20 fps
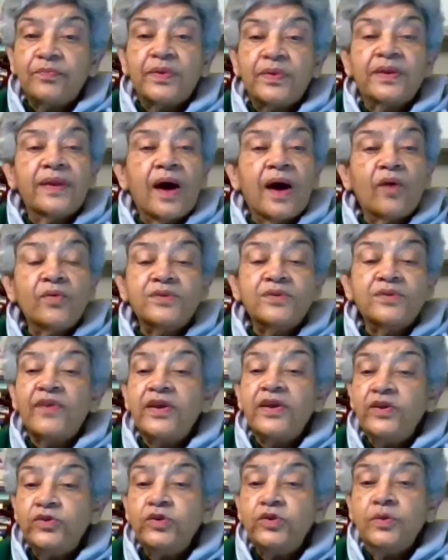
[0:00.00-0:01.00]
but now is
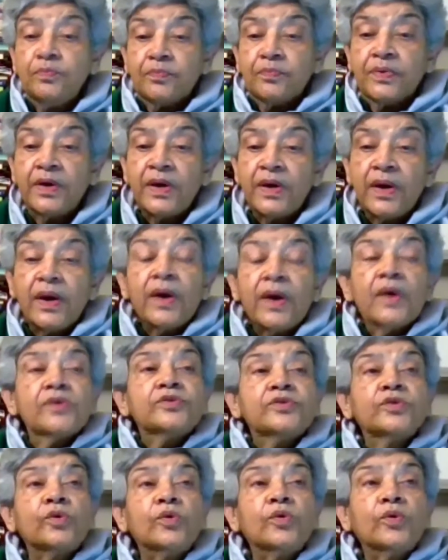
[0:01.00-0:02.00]
very cheap.
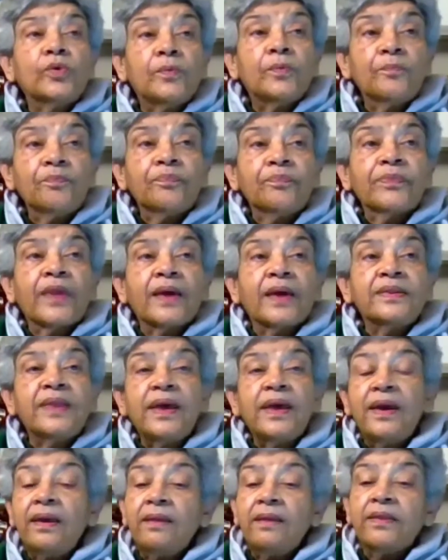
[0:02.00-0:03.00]
So
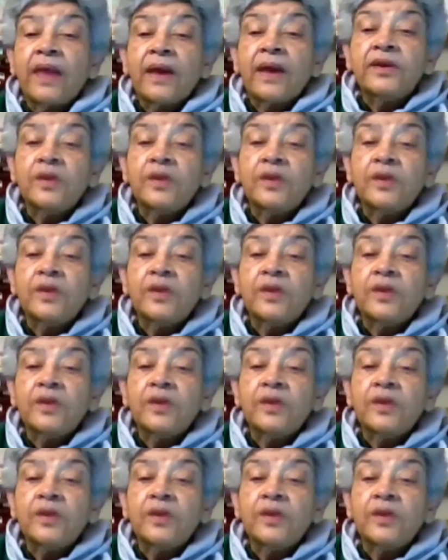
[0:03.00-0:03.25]
their